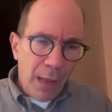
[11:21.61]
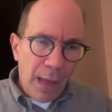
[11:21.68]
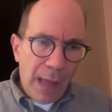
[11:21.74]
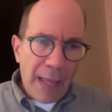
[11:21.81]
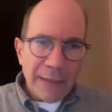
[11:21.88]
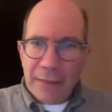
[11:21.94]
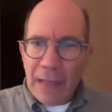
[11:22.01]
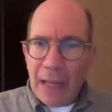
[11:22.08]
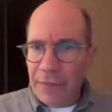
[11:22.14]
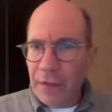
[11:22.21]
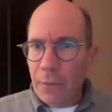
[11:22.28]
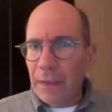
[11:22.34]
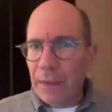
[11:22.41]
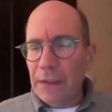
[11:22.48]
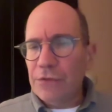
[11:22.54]
And I
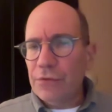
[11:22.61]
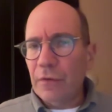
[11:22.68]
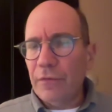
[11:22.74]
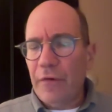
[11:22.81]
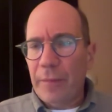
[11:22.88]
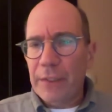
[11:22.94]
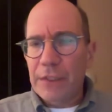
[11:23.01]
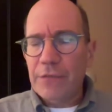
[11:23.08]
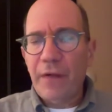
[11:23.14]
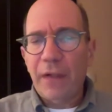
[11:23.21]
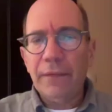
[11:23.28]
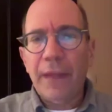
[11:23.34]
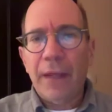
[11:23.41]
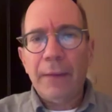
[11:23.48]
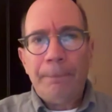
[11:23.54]
think we in Israel very much
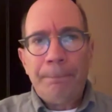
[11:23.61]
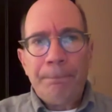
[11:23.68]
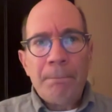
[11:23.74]
felt that.